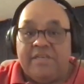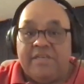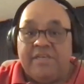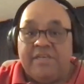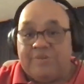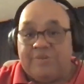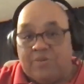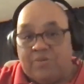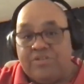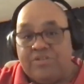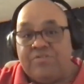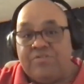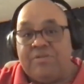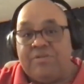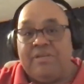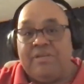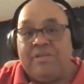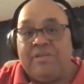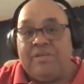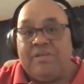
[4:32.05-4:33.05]
So I went
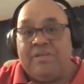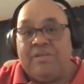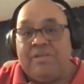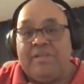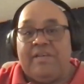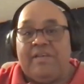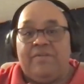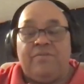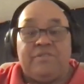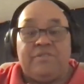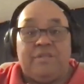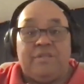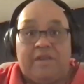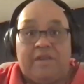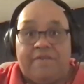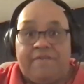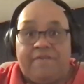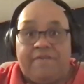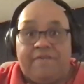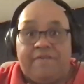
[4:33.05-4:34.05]
to it and it was a
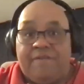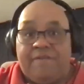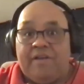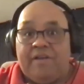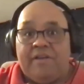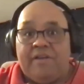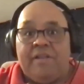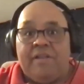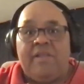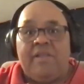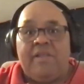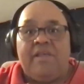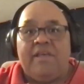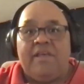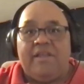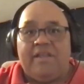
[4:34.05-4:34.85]
lot of fun.